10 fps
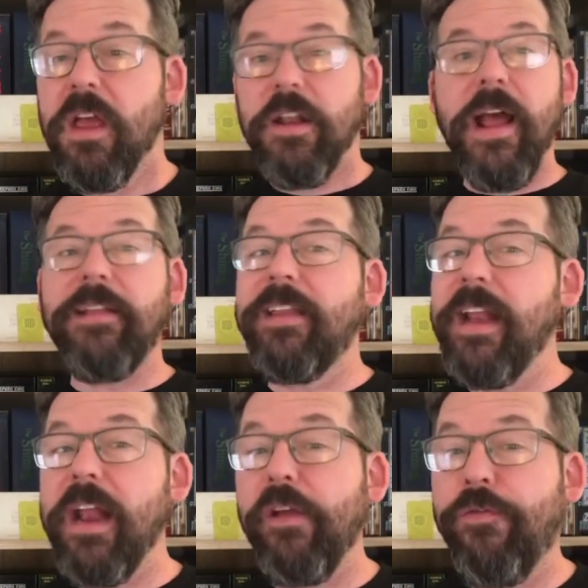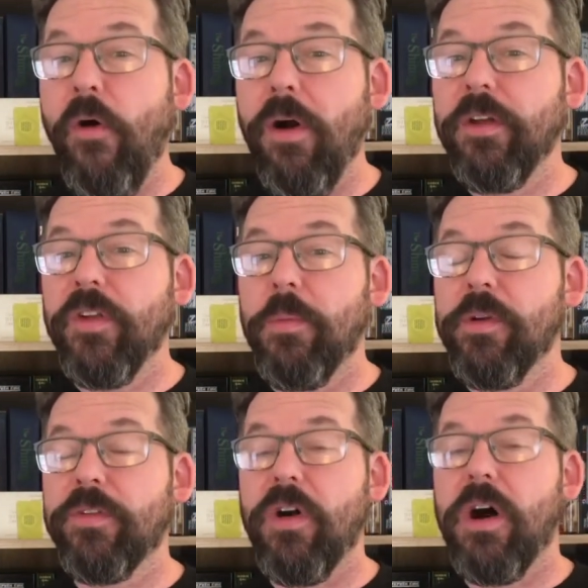1984 is
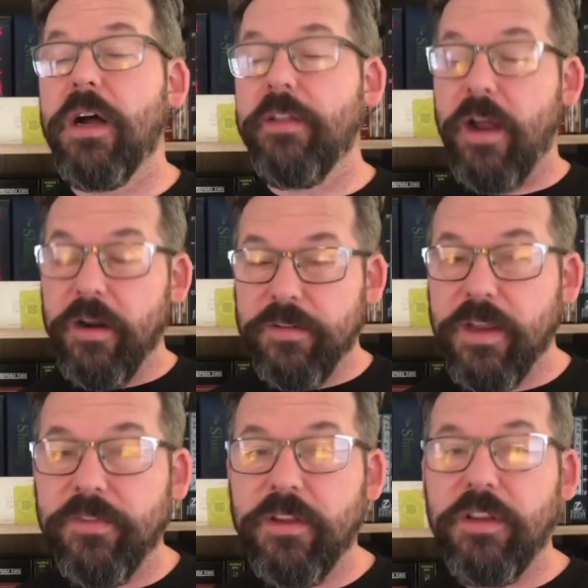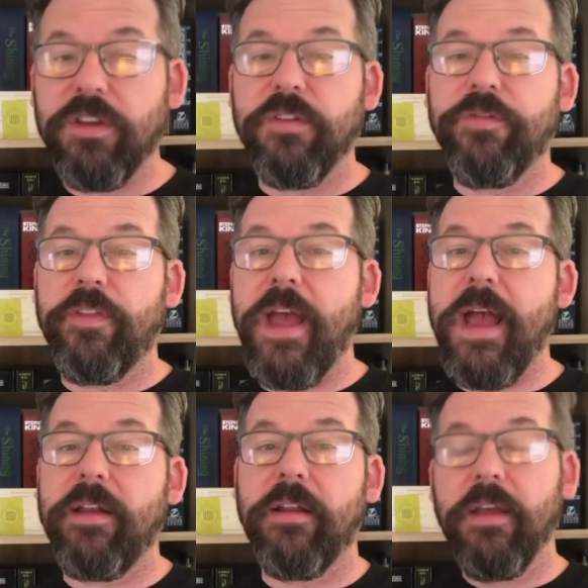almost gone. The artist gift edition for
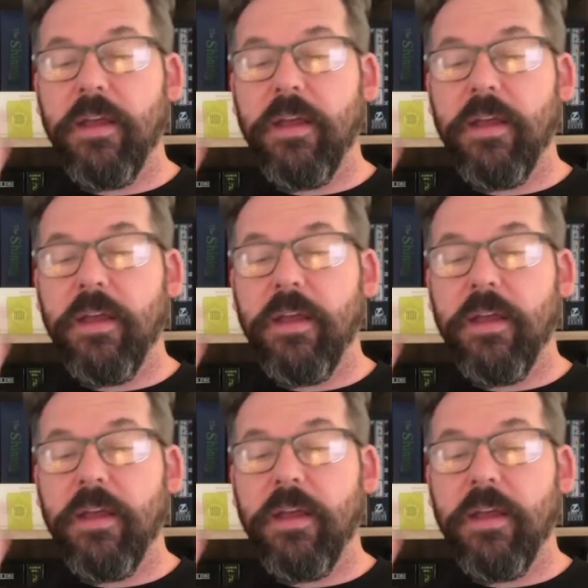that.